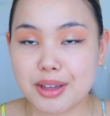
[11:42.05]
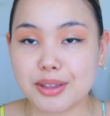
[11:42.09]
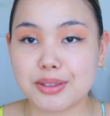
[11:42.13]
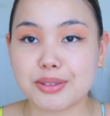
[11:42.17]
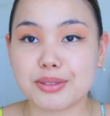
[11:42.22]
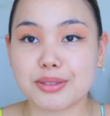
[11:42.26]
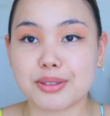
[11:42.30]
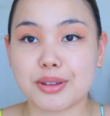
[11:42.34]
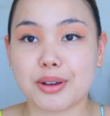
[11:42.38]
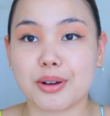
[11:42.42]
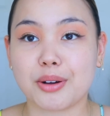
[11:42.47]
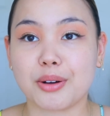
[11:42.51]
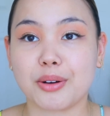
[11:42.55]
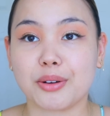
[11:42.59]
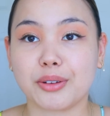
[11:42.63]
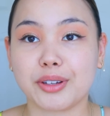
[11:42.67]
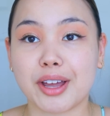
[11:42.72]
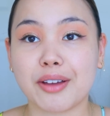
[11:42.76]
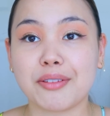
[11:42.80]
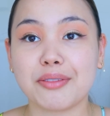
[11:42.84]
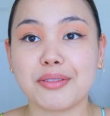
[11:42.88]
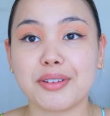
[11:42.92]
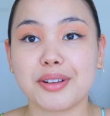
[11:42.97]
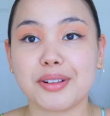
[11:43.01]
So
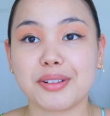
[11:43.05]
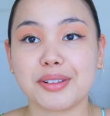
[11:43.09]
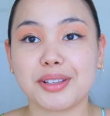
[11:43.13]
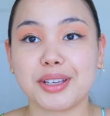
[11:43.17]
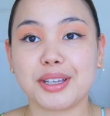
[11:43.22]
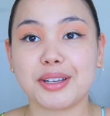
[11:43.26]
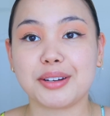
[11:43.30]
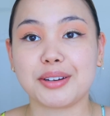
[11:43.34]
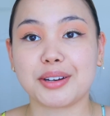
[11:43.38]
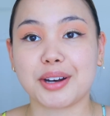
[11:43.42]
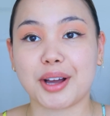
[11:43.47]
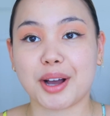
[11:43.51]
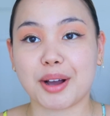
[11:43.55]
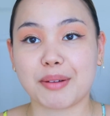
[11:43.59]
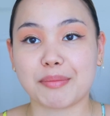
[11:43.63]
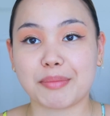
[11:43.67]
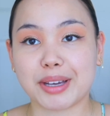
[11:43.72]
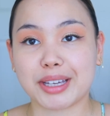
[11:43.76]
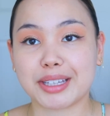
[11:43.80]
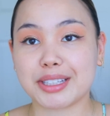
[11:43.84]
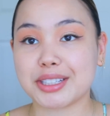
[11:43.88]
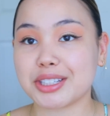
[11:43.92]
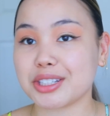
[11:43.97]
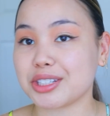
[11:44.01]
definitely not
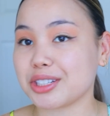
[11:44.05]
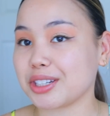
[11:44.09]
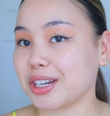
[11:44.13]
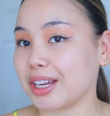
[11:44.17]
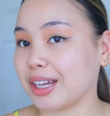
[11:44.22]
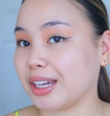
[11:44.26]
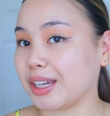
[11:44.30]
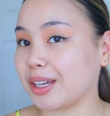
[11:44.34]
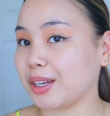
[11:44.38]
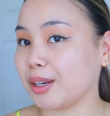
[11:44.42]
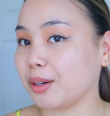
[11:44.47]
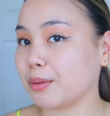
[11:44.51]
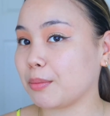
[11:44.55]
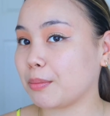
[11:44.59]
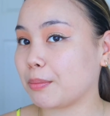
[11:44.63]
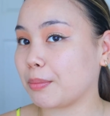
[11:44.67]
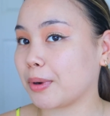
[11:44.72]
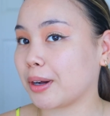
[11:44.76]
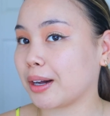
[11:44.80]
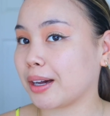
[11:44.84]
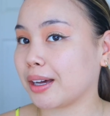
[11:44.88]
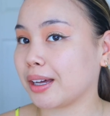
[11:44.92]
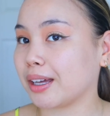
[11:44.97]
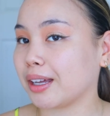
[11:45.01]
my shade,
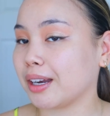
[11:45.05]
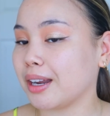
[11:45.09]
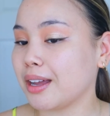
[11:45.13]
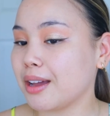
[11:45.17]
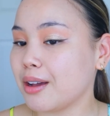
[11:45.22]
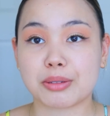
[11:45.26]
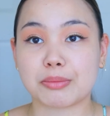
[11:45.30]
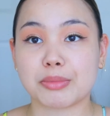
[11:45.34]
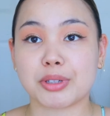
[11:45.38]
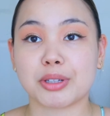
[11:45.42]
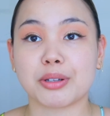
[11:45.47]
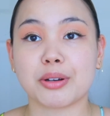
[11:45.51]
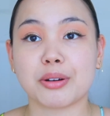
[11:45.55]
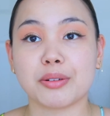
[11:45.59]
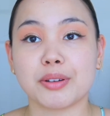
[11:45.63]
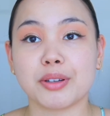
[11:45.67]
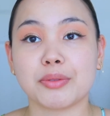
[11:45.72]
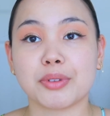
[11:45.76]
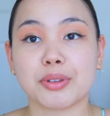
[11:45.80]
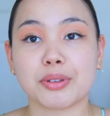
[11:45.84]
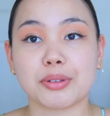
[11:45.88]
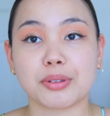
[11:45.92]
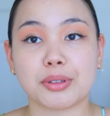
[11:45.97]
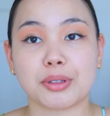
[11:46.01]
but I'm going to go
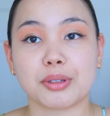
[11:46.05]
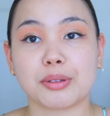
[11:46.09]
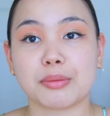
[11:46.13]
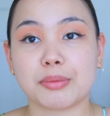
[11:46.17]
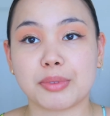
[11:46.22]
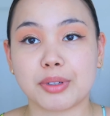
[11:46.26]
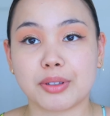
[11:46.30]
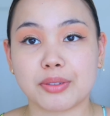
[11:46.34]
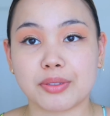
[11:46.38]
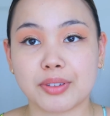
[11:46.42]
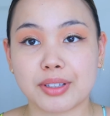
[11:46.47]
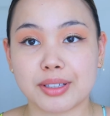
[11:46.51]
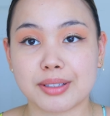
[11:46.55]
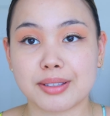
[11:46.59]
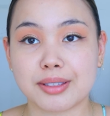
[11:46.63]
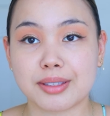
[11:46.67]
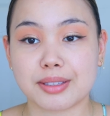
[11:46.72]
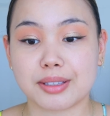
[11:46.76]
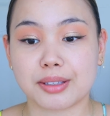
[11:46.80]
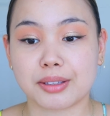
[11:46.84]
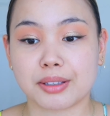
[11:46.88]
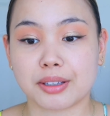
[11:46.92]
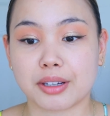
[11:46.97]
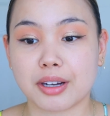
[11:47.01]
in with a little bit of
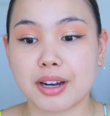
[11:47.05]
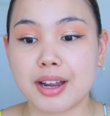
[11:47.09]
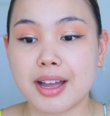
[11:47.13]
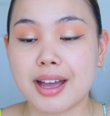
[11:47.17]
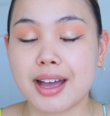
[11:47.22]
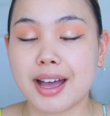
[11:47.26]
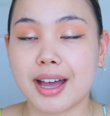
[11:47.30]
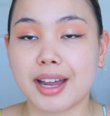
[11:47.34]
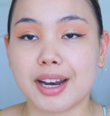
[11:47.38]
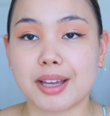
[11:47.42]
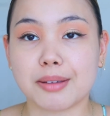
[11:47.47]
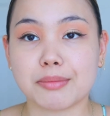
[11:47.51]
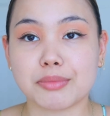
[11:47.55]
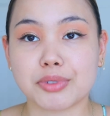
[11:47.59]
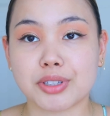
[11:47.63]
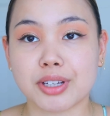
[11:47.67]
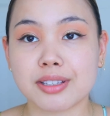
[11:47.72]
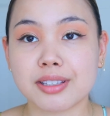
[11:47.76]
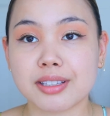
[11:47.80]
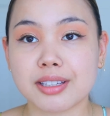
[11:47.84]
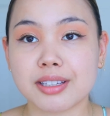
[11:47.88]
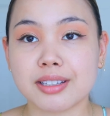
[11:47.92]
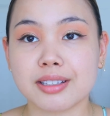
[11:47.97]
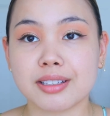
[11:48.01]
concealer, and I'm
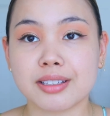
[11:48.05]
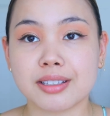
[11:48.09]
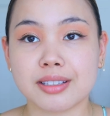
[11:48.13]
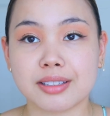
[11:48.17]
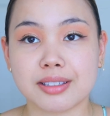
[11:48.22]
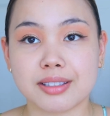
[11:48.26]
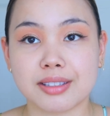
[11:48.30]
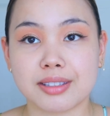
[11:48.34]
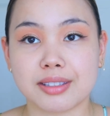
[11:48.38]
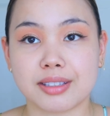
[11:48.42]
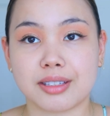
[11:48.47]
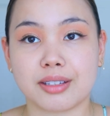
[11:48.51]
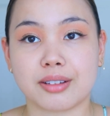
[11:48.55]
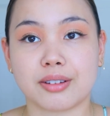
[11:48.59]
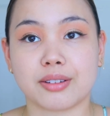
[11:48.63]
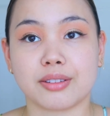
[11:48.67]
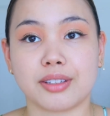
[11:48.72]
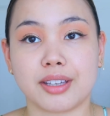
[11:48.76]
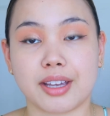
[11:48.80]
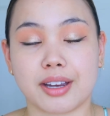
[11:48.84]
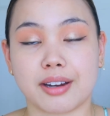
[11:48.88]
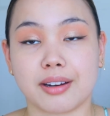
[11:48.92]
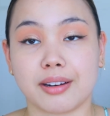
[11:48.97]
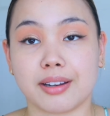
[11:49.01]
just going to conceal
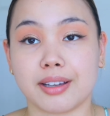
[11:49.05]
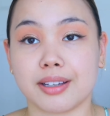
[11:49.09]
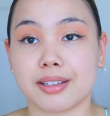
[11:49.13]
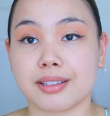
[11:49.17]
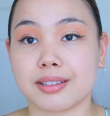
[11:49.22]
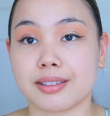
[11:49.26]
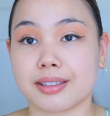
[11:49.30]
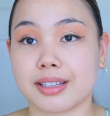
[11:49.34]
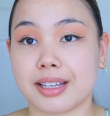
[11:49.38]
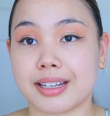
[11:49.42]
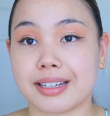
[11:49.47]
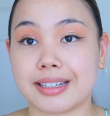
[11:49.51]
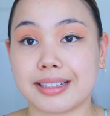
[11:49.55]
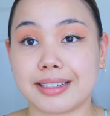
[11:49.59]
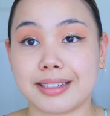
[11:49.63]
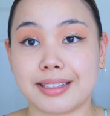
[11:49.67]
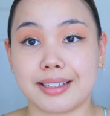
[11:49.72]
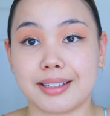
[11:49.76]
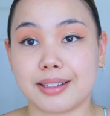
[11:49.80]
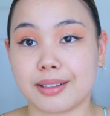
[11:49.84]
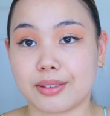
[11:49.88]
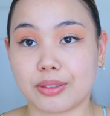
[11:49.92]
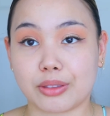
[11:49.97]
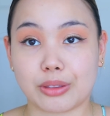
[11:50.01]
the areas that
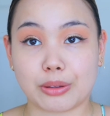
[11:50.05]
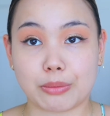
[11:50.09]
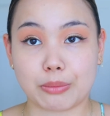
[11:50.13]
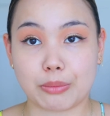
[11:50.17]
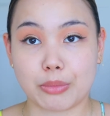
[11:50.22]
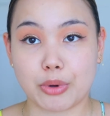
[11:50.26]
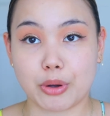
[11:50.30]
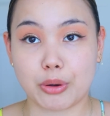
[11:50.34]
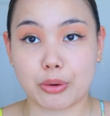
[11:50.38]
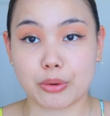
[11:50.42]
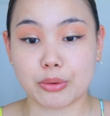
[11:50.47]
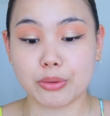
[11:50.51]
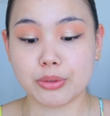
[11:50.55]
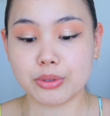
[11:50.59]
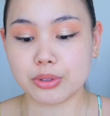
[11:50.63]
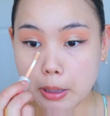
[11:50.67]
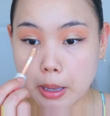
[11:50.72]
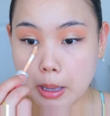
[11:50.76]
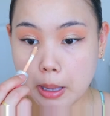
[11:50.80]
need it the most.